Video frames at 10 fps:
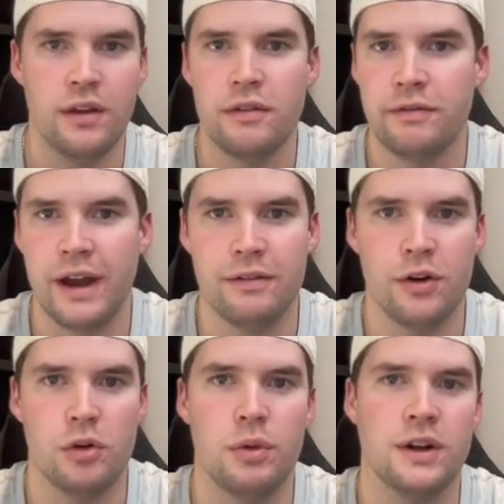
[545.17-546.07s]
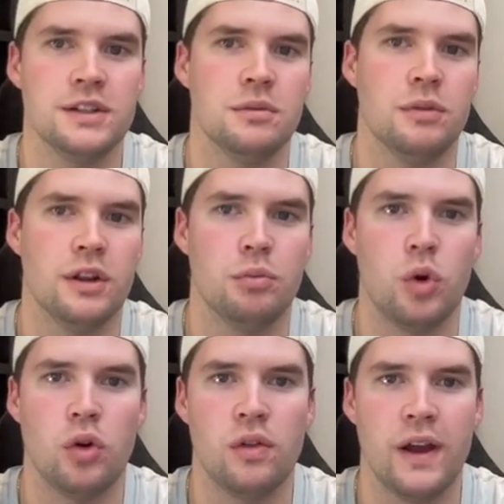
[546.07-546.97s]
$500 a month per
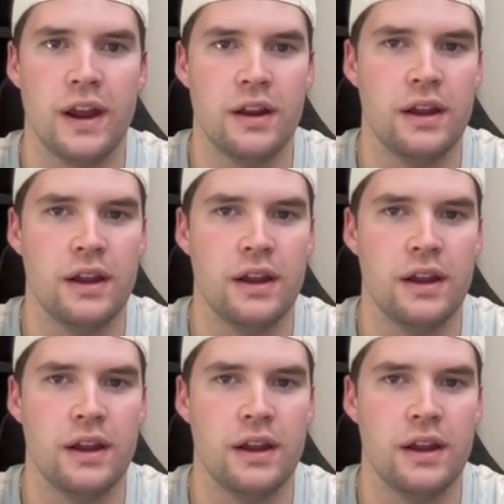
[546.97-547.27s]
client.